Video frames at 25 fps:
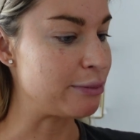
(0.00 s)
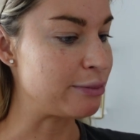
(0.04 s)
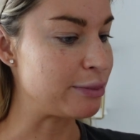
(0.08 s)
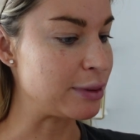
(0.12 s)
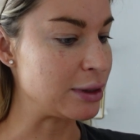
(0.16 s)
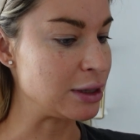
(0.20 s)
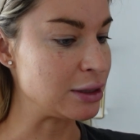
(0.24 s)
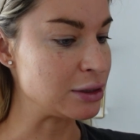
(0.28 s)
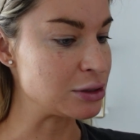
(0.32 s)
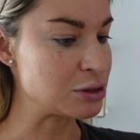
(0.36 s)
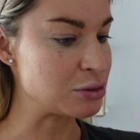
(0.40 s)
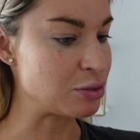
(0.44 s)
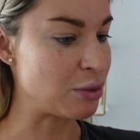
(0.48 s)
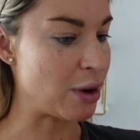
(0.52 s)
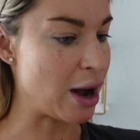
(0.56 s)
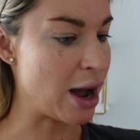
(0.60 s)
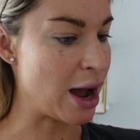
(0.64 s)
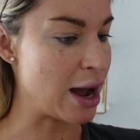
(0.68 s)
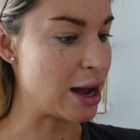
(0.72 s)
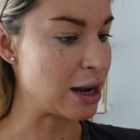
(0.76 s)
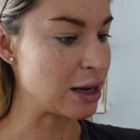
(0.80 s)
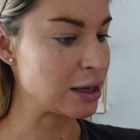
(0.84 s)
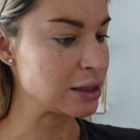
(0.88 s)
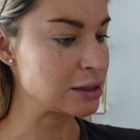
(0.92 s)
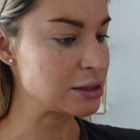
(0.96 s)

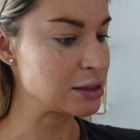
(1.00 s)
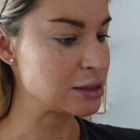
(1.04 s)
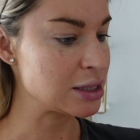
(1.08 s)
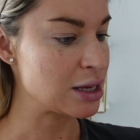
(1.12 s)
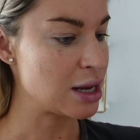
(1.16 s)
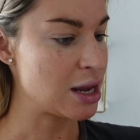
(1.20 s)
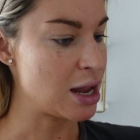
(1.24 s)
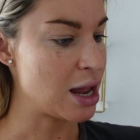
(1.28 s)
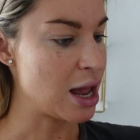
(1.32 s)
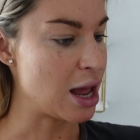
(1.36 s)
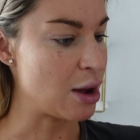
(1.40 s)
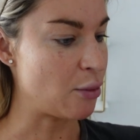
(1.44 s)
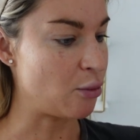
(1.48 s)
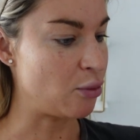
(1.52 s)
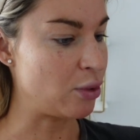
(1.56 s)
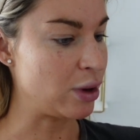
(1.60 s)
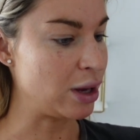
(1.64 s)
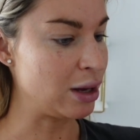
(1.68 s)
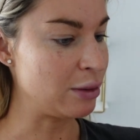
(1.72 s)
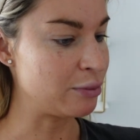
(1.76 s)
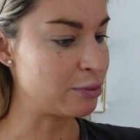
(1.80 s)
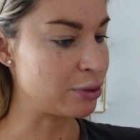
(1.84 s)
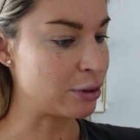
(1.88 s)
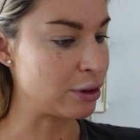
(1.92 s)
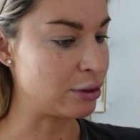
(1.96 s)
beeswax,
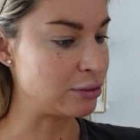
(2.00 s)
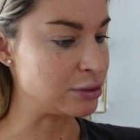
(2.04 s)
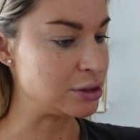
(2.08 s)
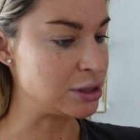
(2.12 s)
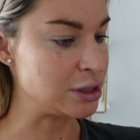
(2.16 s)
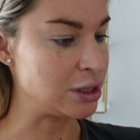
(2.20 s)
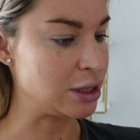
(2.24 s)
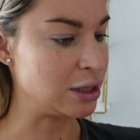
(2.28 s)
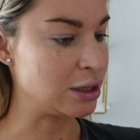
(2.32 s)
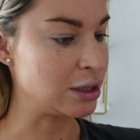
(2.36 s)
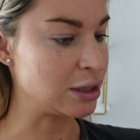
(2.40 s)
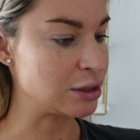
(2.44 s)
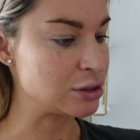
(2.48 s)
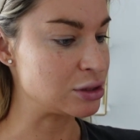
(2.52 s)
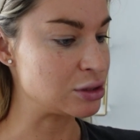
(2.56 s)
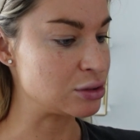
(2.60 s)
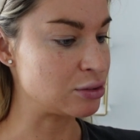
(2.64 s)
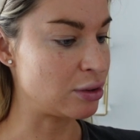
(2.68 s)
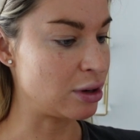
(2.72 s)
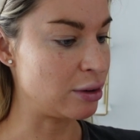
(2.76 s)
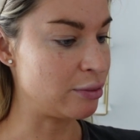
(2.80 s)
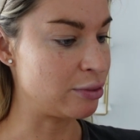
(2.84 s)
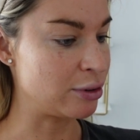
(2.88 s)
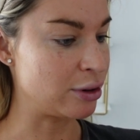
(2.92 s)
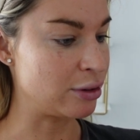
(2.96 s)
wheat protein,
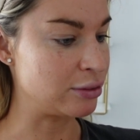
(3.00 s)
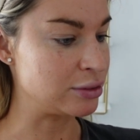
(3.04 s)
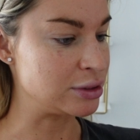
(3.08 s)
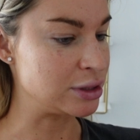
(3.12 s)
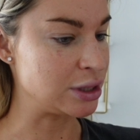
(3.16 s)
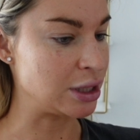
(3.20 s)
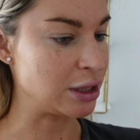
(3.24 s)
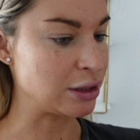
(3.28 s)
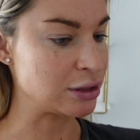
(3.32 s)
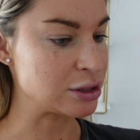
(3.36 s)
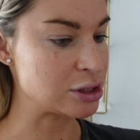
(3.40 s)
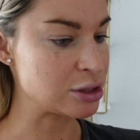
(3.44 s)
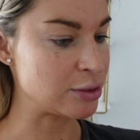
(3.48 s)
soy protein.